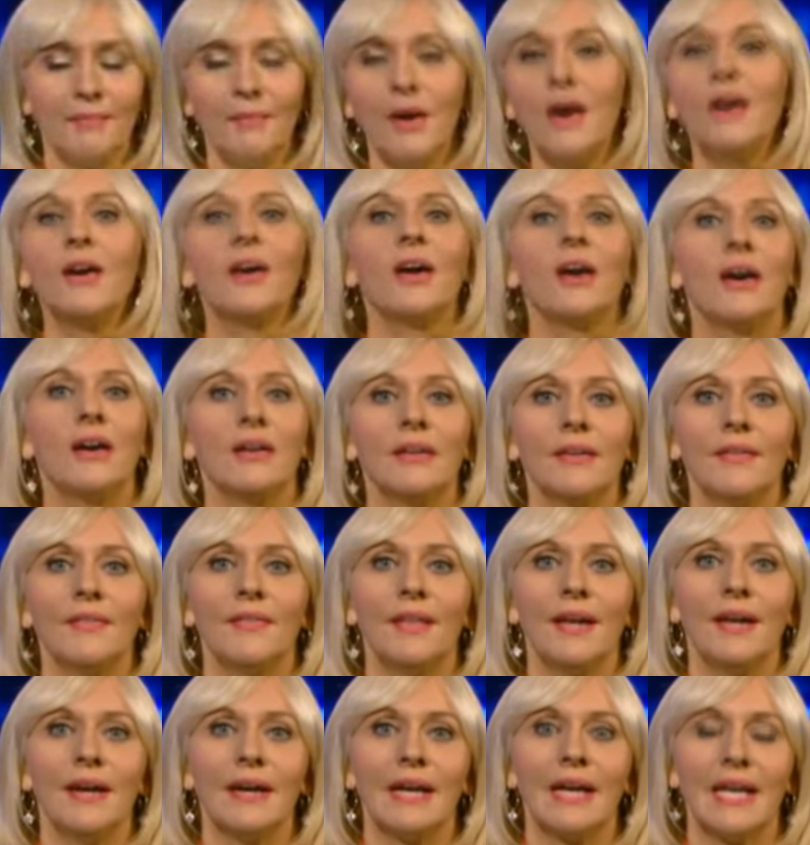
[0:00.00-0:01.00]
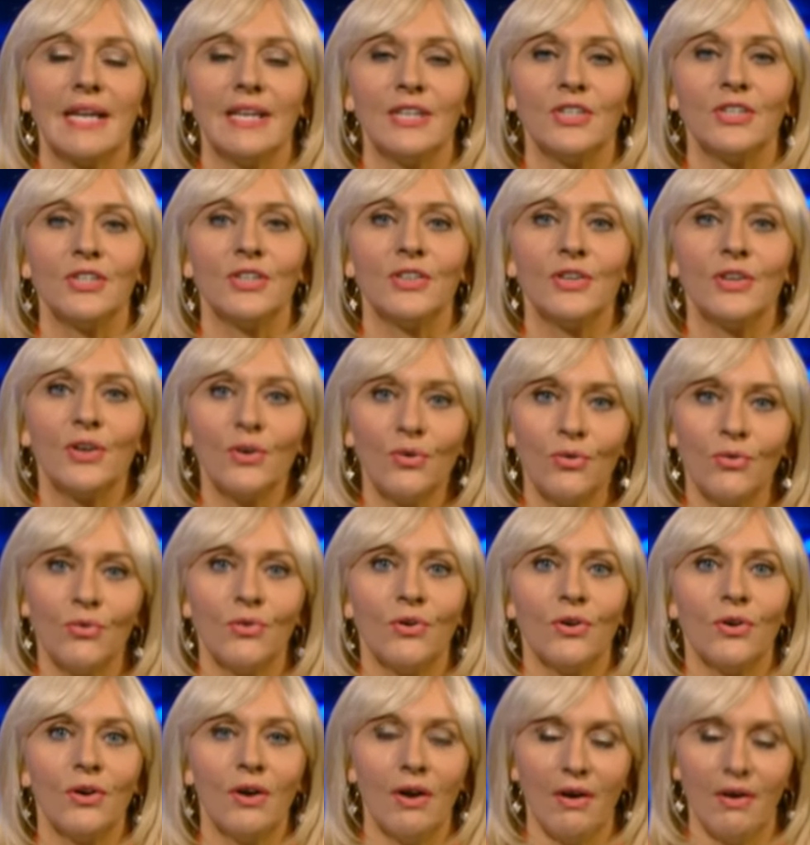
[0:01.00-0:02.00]
Mark Coughlan there getting to the
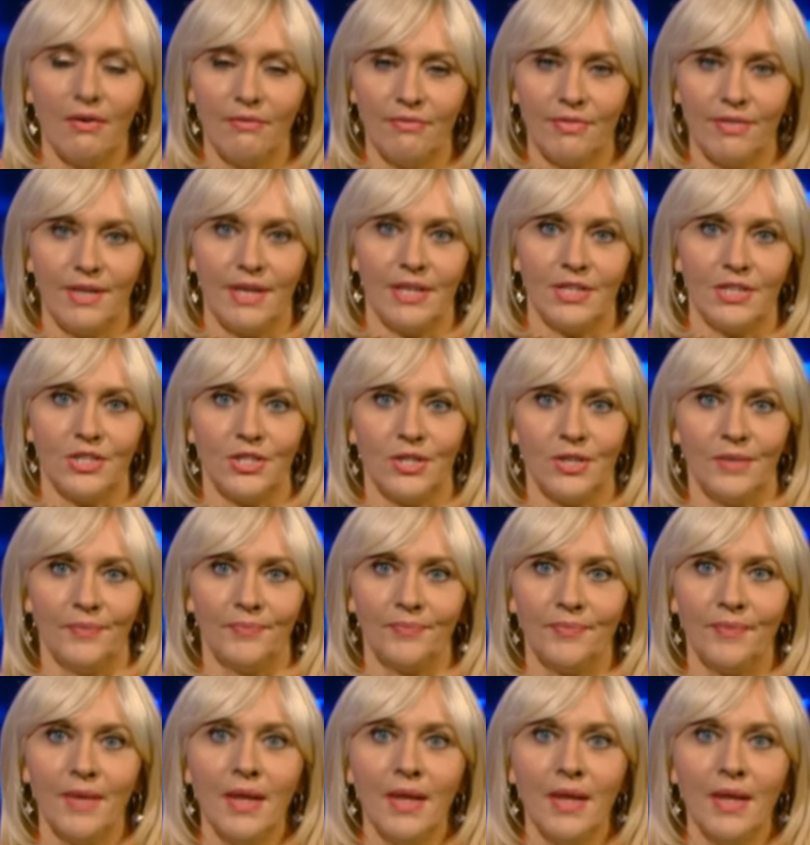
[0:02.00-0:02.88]
core of the issue.